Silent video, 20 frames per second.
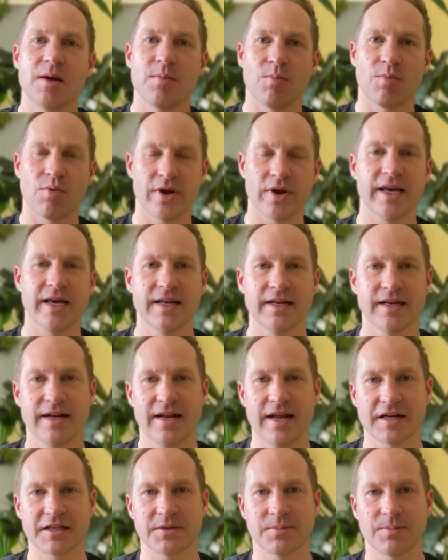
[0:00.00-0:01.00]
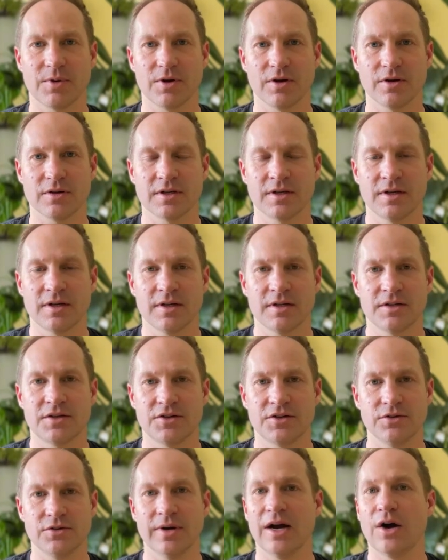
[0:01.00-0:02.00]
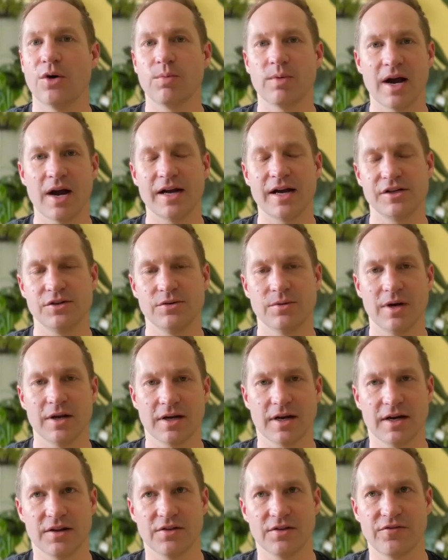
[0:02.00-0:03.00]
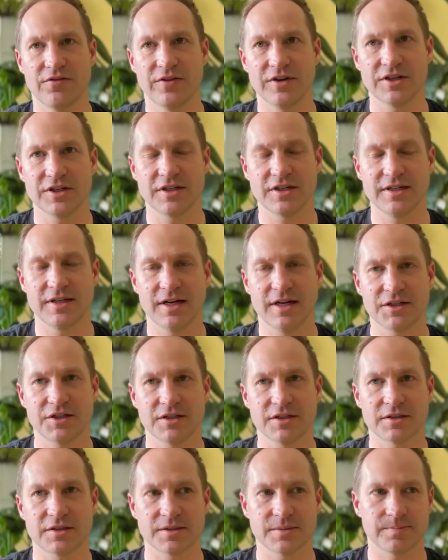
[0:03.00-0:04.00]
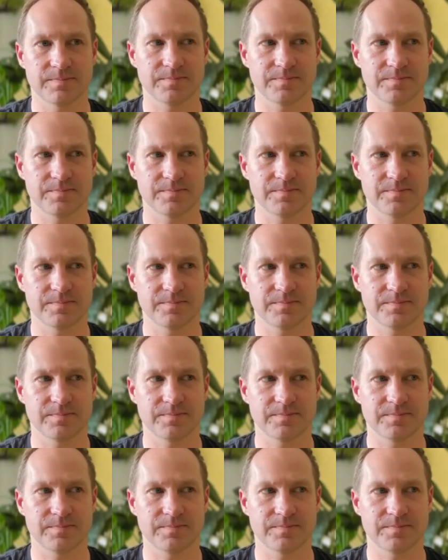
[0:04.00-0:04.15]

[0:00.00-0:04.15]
bring in an expert to help guide you on kind of the finishing touches.